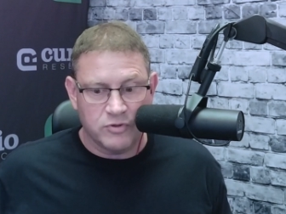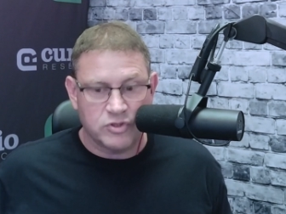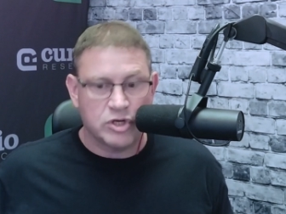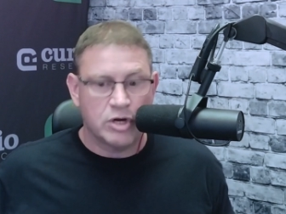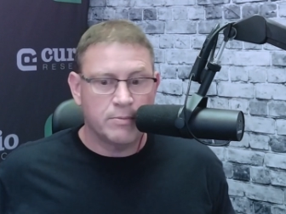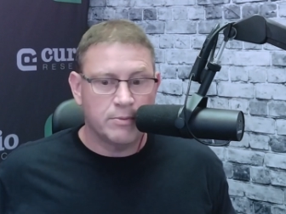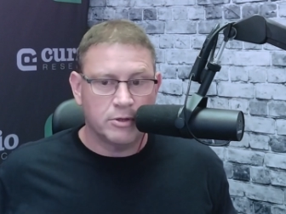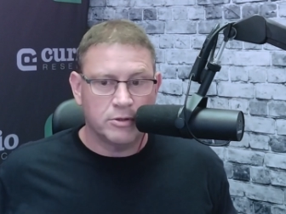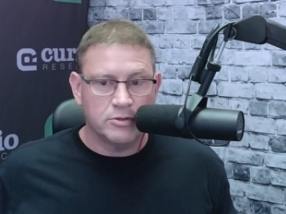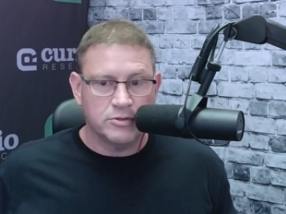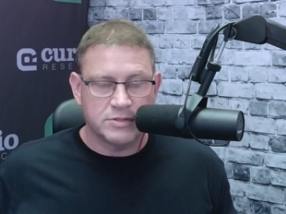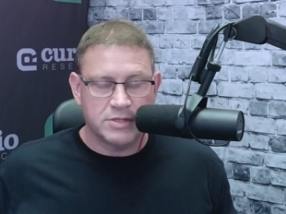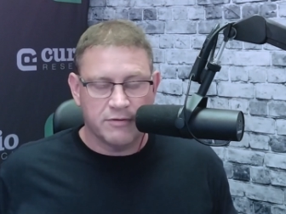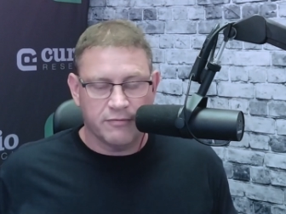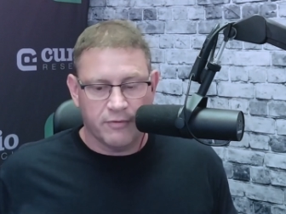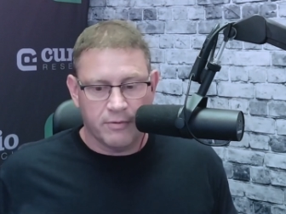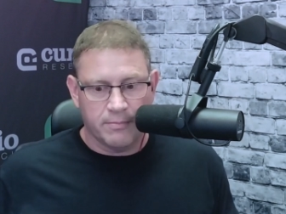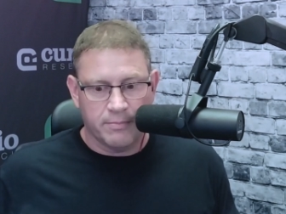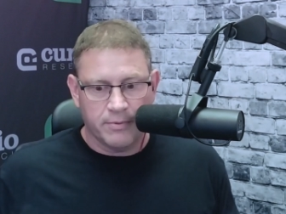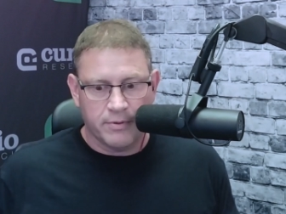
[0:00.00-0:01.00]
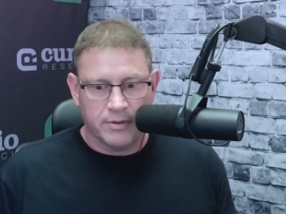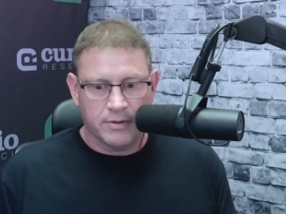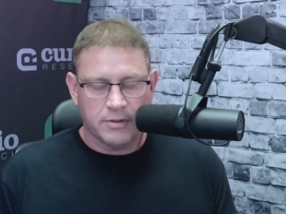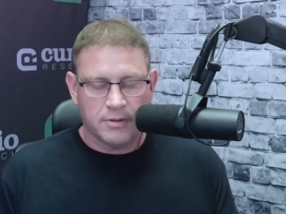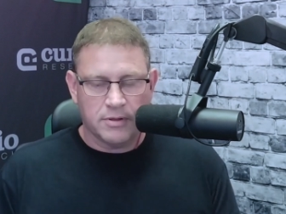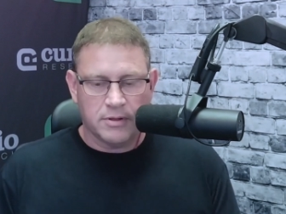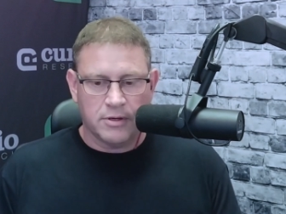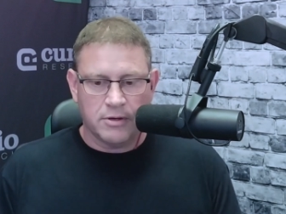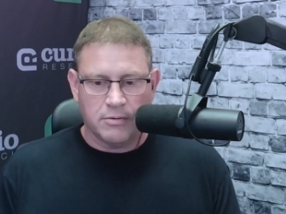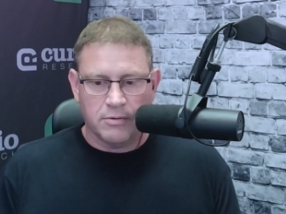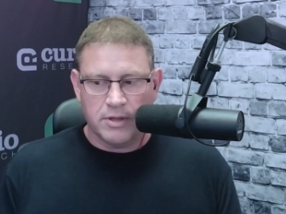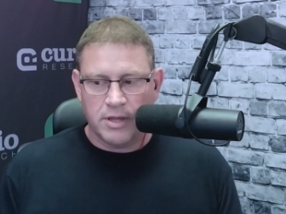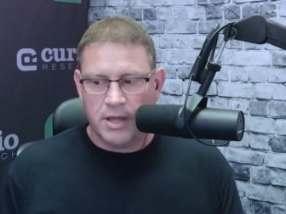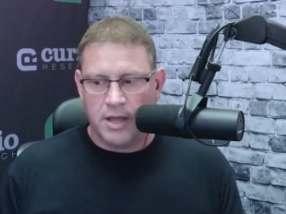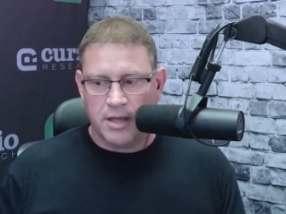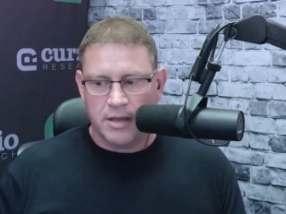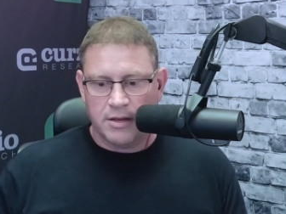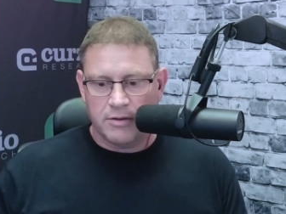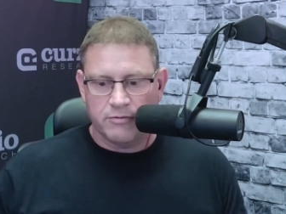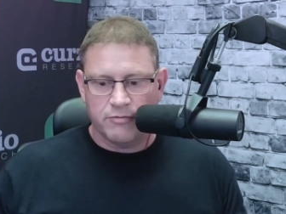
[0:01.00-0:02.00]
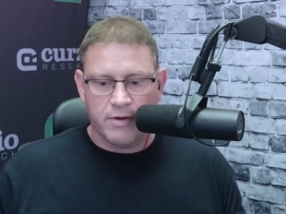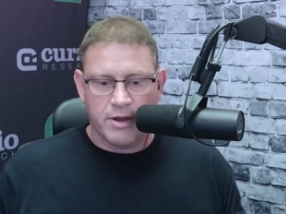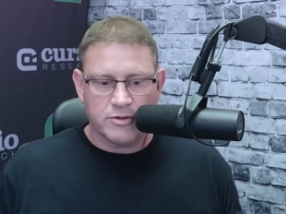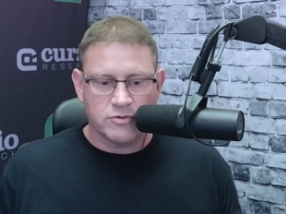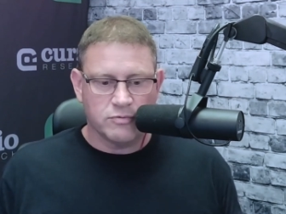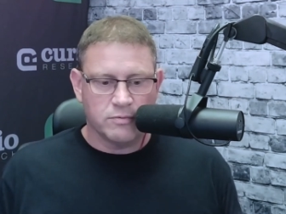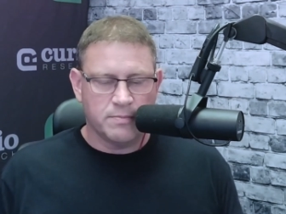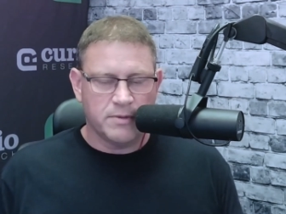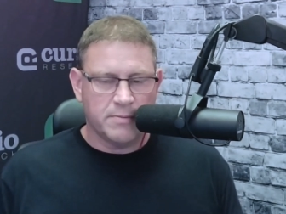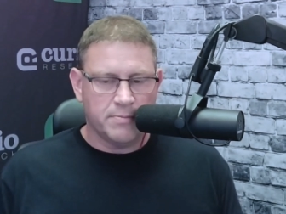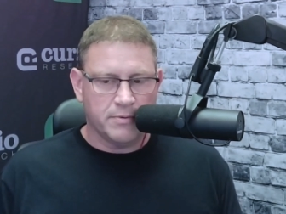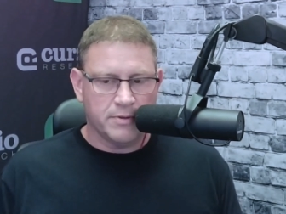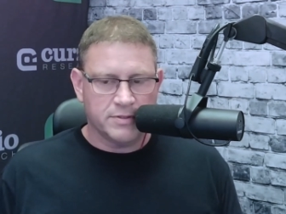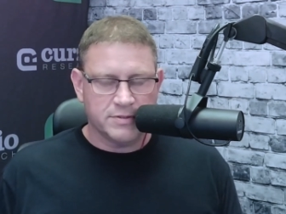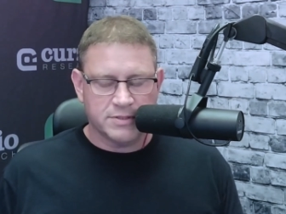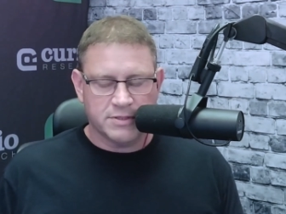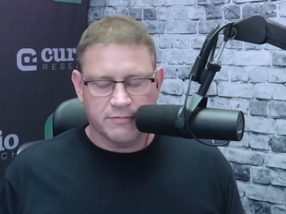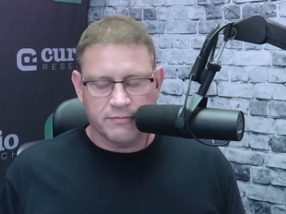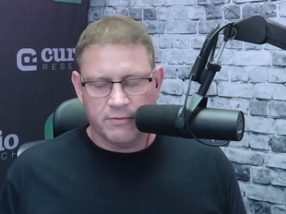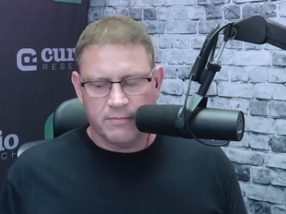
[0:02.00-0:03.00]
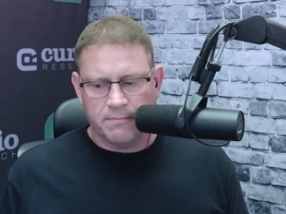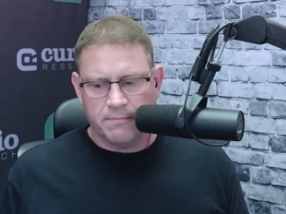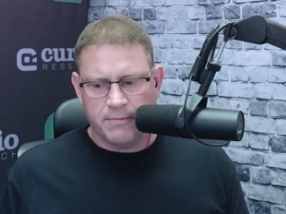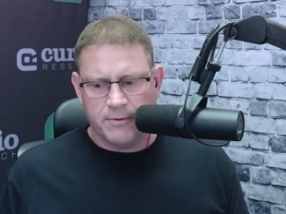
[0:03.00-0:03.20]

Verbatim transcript: the terminal is different, but you know, and, interaction with people, it's different.